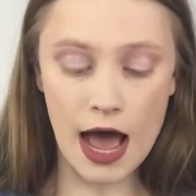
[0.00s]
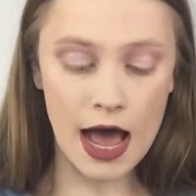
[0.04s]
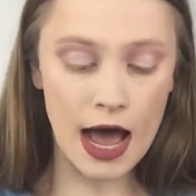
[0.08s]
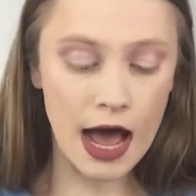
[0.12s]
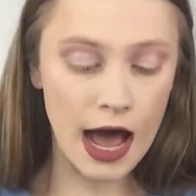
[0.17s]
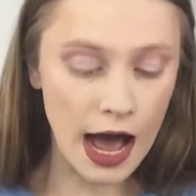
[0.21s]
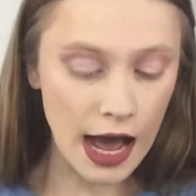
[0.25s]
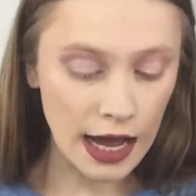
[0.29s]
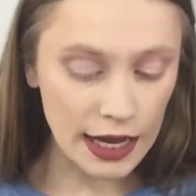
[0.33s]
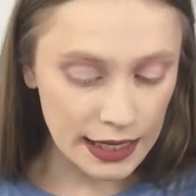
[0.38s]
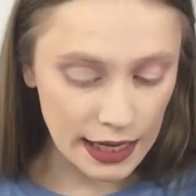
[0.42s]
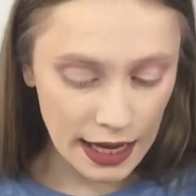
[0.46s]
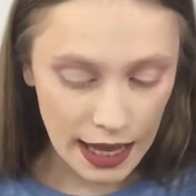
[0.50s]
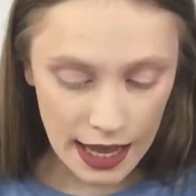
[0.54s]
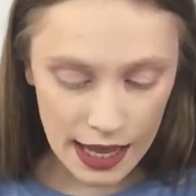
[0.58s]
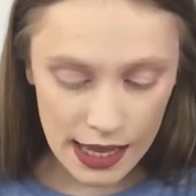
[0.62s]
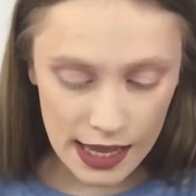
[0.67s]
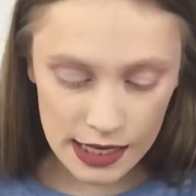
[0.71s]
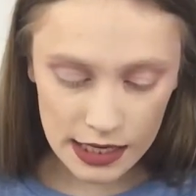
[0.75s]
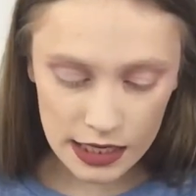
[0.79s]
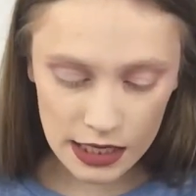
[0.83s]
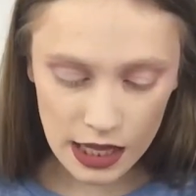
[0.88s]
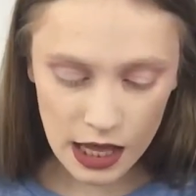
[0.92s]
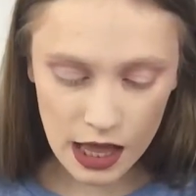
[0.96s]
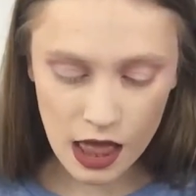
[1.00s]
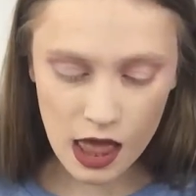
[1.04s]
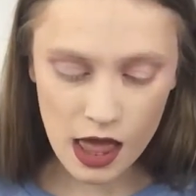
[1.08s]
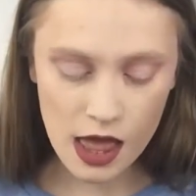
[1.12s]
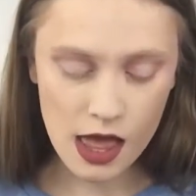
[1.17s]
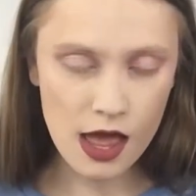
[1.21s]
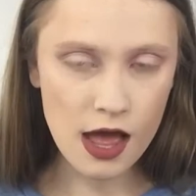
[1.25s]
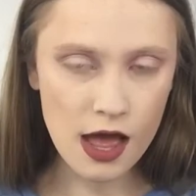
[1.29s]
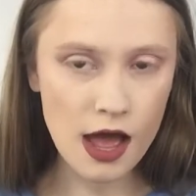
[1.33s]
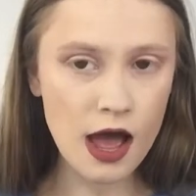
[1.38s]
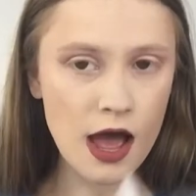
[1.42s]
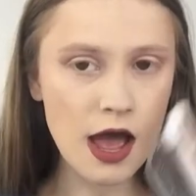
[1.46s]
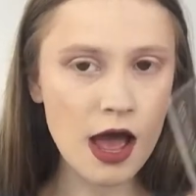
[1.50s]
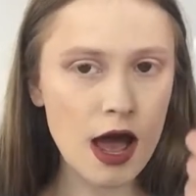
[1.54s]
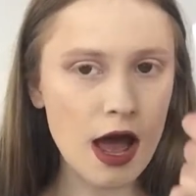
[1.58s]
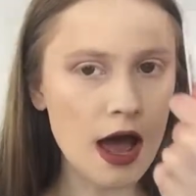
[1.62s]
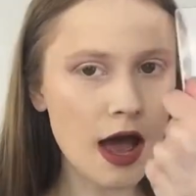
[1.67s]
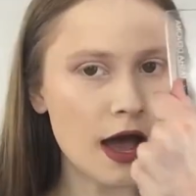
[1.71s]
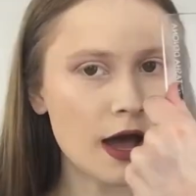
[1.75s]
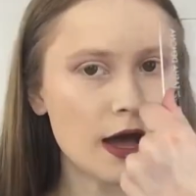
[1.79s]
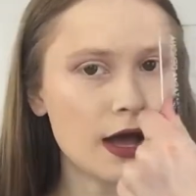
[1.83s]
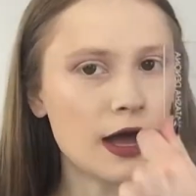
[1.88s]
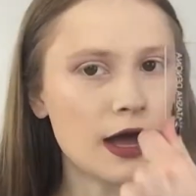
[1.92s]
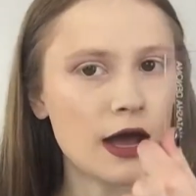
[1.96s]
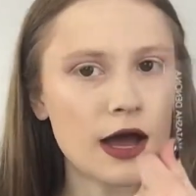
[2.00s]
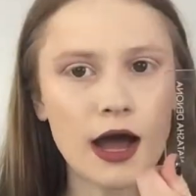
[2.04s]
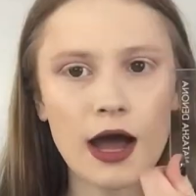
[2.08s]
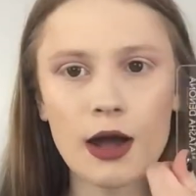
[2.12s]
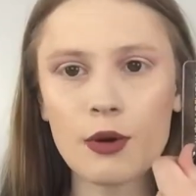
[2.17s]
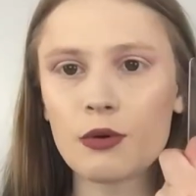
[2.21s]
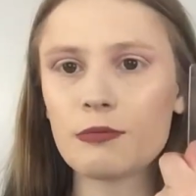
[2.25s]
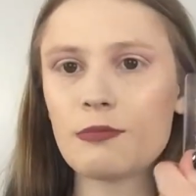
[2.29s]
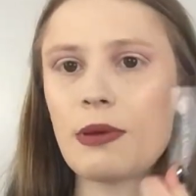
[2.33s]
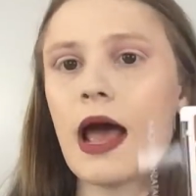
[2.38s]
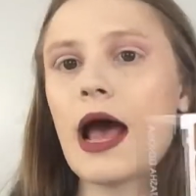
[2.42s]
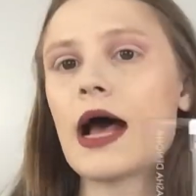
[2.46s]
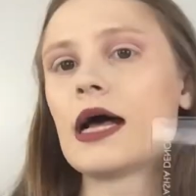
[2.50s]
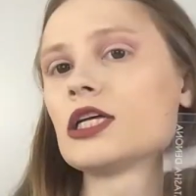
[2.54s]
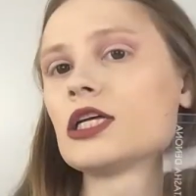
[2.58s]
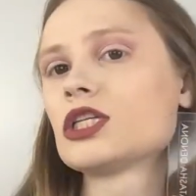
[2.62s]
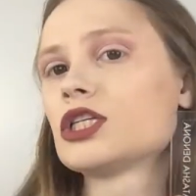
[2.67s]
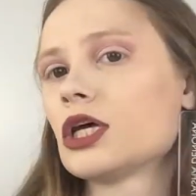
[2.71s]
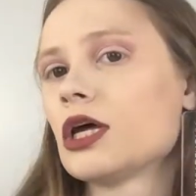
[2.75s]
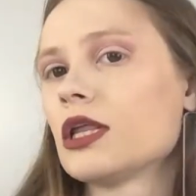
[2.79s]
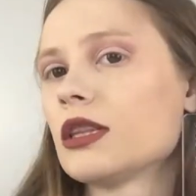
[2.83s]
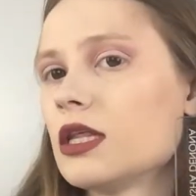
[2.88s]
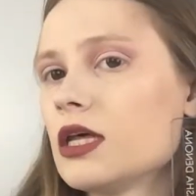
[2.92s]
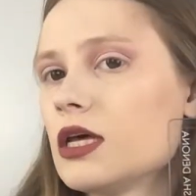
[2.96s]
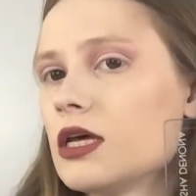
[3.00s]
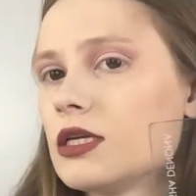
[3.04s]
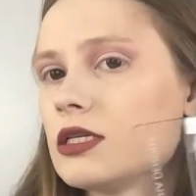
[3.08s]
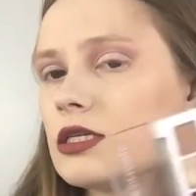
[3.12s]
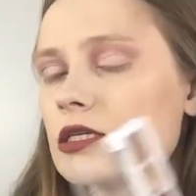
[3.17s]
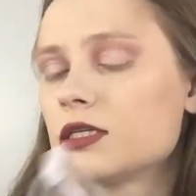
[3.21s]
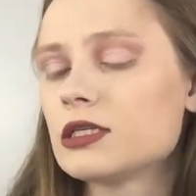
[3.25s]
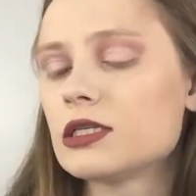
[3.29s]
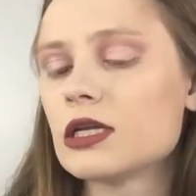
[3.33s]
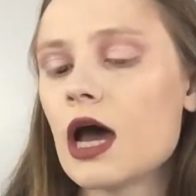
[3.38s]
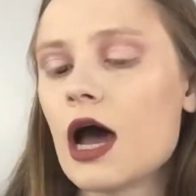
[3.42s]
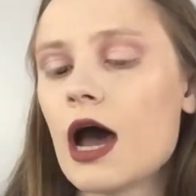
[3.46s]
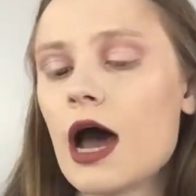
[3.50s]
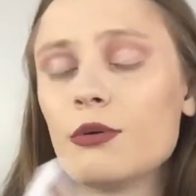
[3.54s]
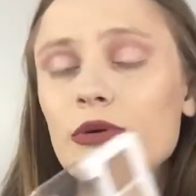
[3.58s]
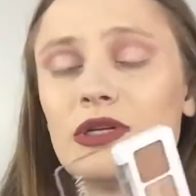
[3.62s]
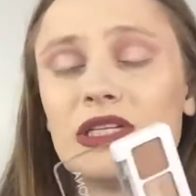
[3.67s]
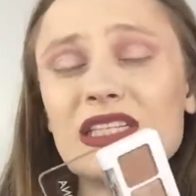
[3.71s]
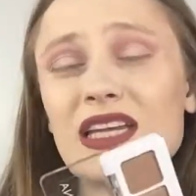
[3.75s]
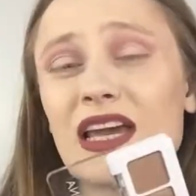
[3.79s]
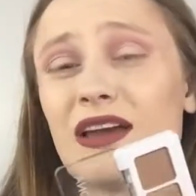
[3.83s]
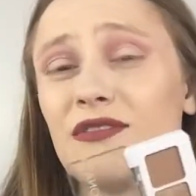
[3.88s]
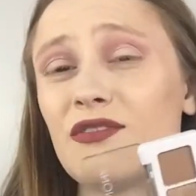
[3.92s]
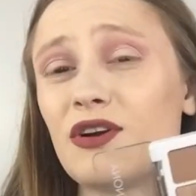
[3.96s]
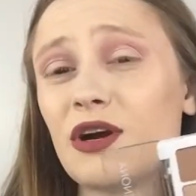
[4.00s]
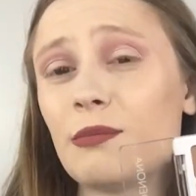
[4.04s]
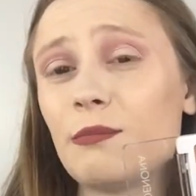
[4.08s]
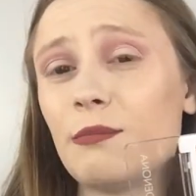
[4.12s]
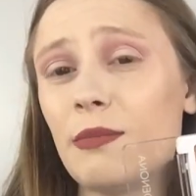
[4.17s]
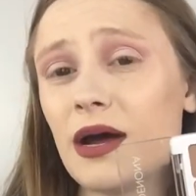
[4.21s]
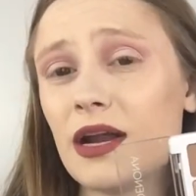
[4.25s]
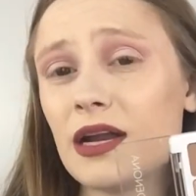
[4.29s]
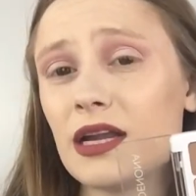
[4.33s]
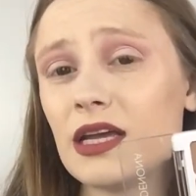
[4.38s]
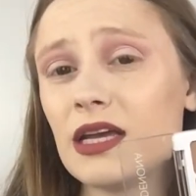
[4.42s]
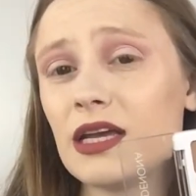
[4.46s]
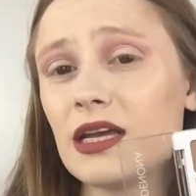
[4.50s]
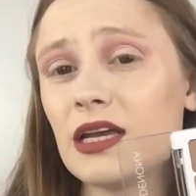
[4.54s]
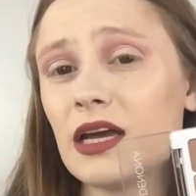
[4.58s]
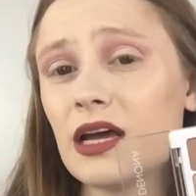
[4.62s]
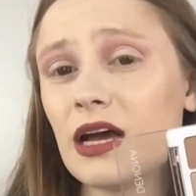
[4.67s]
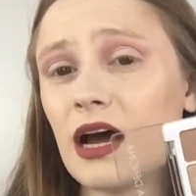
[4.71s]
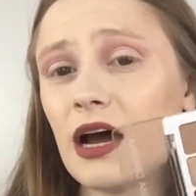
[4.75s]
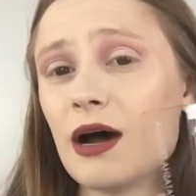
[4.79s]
again, I would pass on this. I would save your money.